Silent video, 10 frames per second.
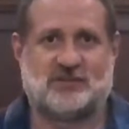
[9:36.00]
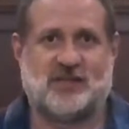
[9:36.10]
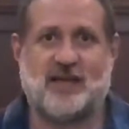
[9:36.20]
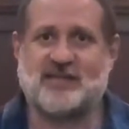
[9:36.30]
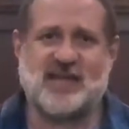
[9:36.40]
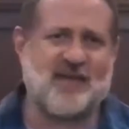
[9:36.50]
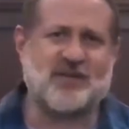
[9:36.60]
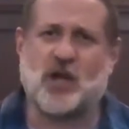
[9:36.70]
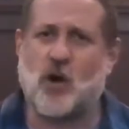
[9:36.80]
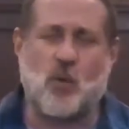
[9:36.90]
It doesn't have
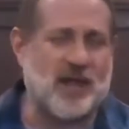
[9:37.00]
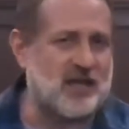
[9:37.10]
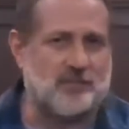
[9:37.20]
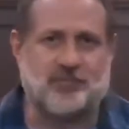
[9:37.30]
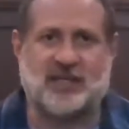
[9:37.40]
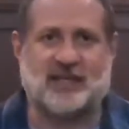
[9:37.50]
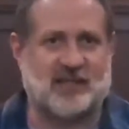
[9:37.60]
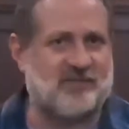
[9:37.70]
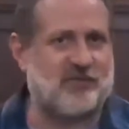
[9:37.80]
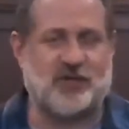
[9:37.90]
to go away
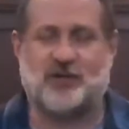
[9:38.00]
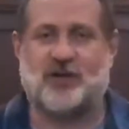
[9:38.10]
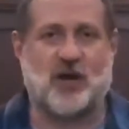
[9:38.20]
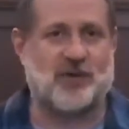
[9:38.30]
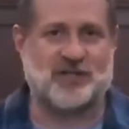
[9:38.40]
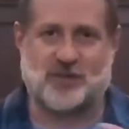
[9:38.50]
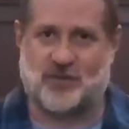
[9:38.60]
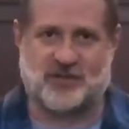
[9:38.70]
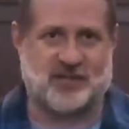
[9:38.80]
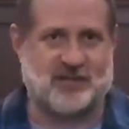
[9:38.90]
completely for you to notice
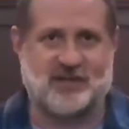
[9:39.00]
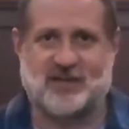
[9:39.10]
or to